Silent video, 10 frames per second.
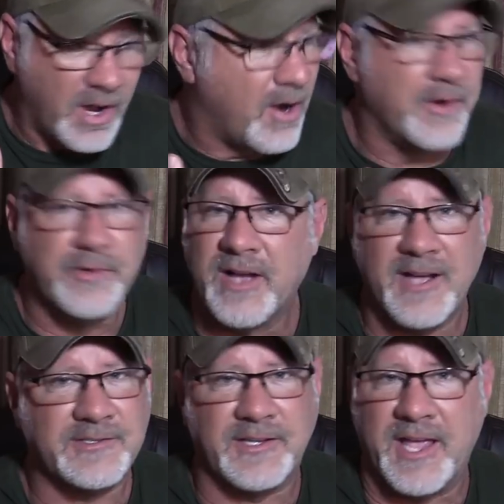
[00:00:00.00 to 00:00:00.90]
all you
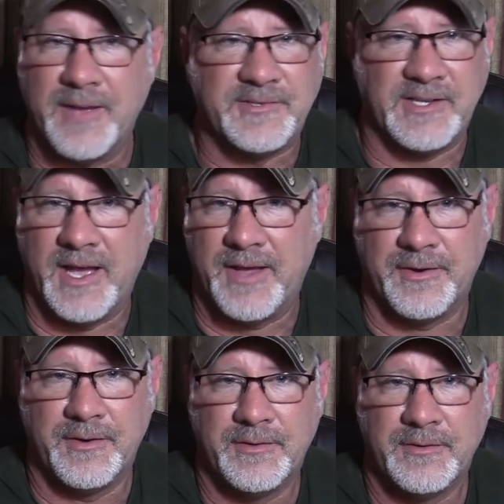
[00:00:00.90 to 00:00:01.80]
guys to camp
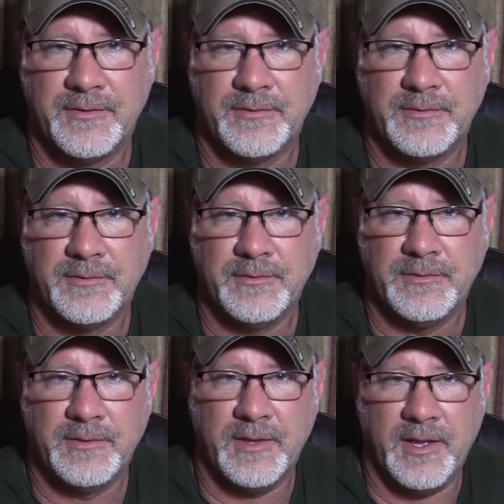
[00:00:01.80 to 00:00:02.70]
together.
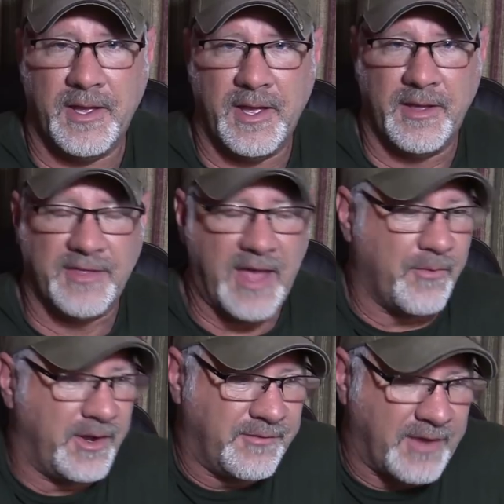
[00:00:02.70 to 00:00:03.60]
That
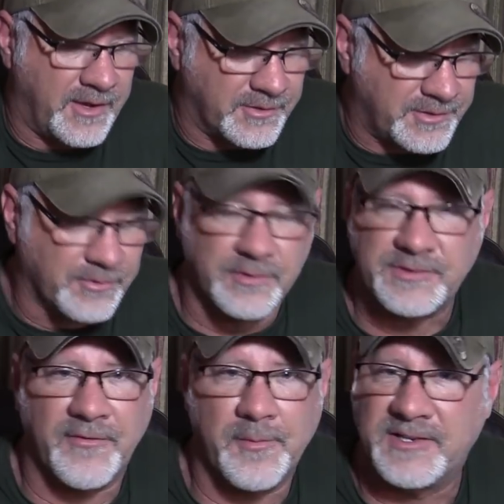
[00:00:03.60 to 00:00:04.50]
way you've got your
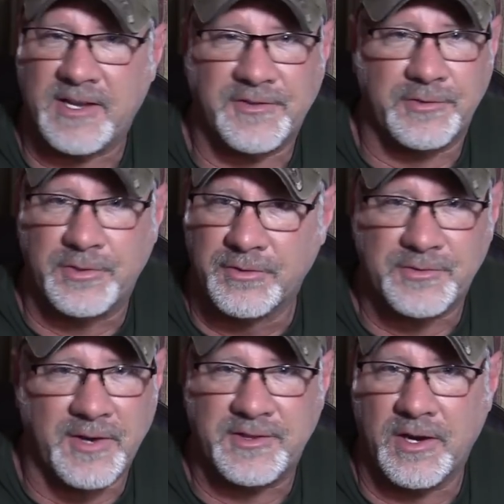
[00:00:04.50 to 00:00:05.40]
tools, everybody's got their
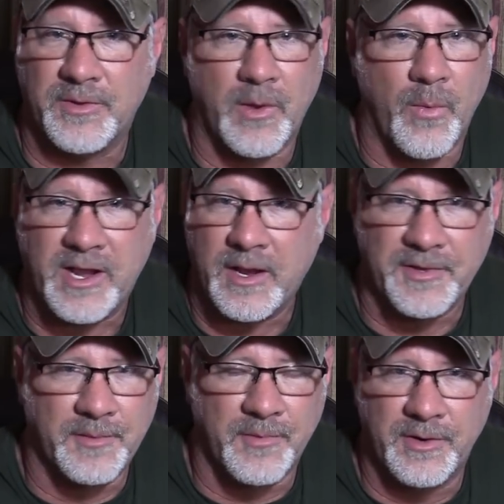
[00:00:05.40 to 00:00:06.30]
tools right there when they wake up
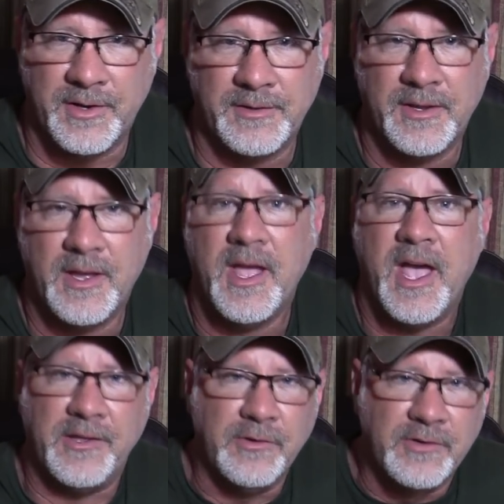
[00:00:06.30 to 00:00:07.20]
in the morning,
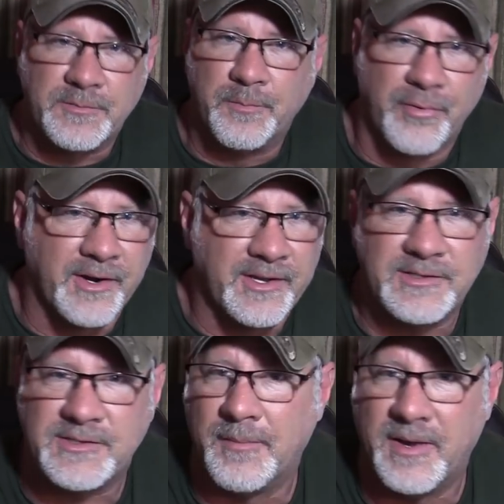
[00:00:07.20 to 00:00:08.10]
and you just bring
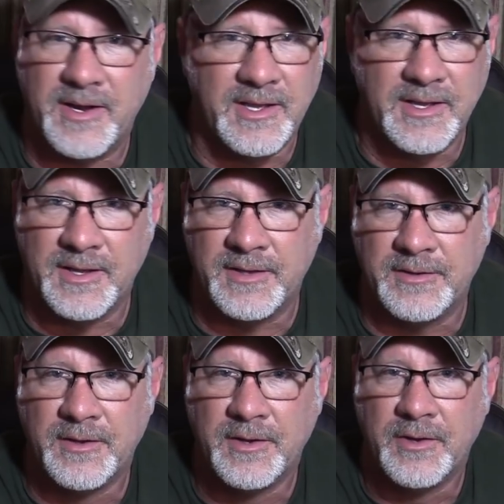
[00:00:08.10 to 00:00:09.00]
somebody
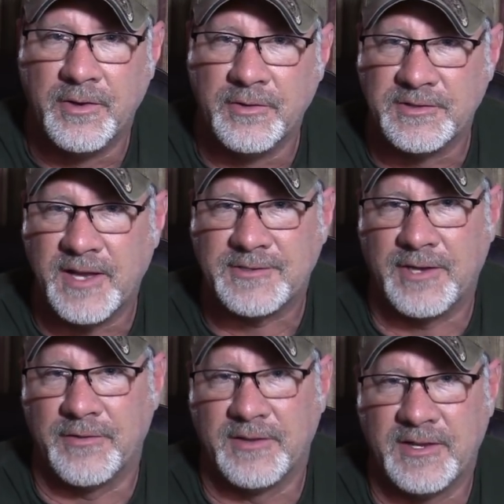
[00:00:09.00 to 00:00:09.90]
in who's next
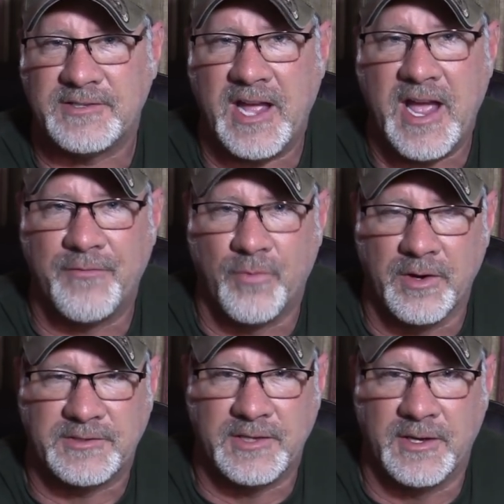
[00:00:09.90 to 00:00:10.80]
on the list to have
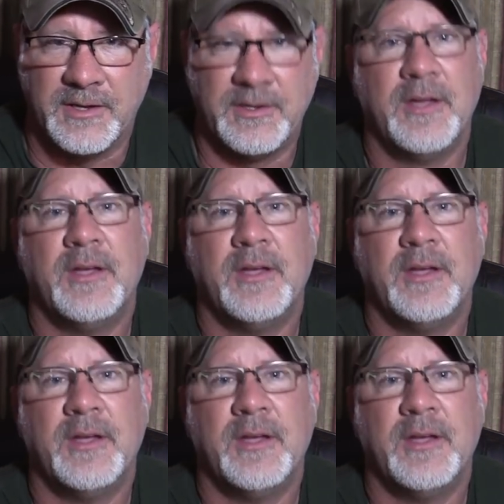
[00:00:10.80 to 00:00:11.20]
work done,